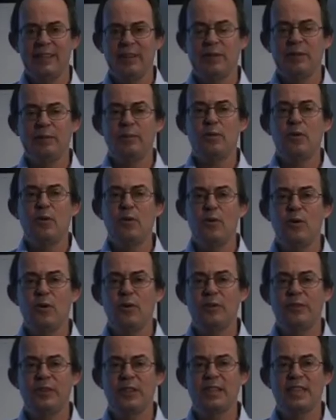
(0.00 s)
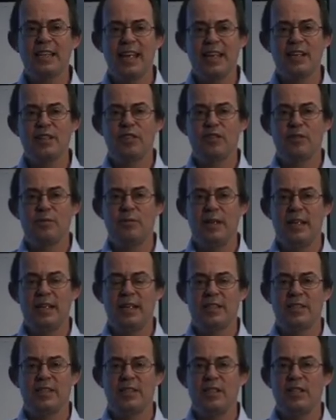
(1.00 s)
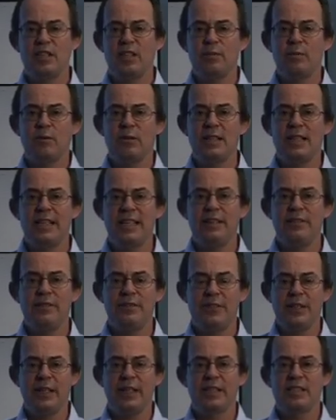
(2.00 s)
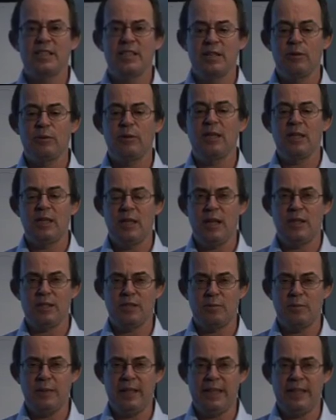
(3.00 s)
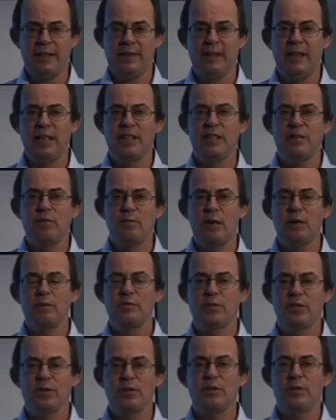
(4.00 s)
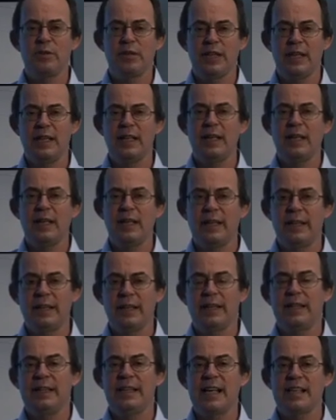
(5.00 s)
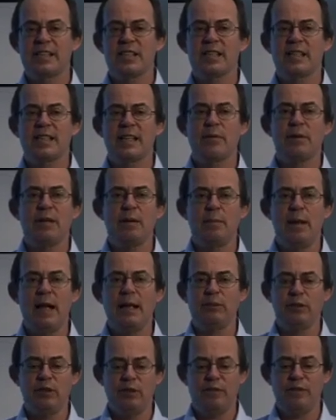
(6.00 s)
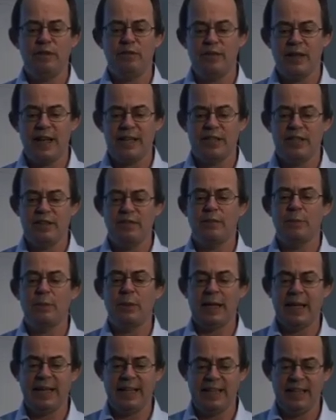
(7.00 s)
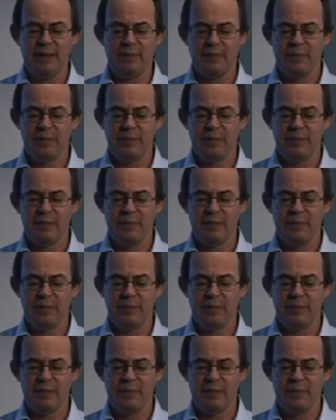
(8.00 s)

the more the danger is that you will leave things till the last minute and you won't do the necessary amount of effective planning.